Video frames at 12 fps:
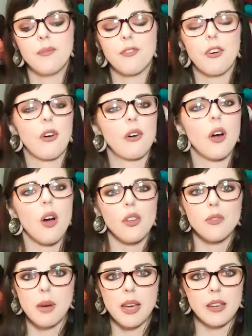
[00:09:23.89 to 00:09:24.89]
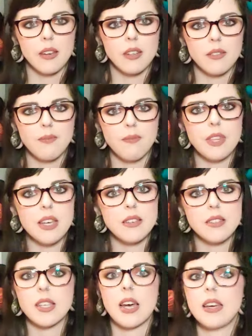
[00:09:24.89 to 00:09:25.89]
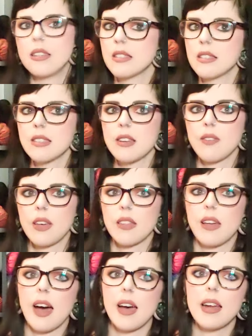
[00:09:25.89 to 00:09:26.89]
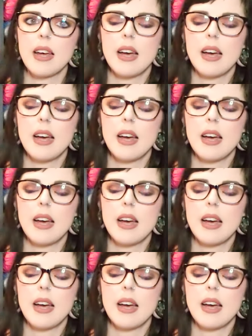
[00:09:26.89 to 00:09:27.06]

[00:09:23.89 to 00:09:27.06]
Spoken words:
for all of my knit designs and stuff like that,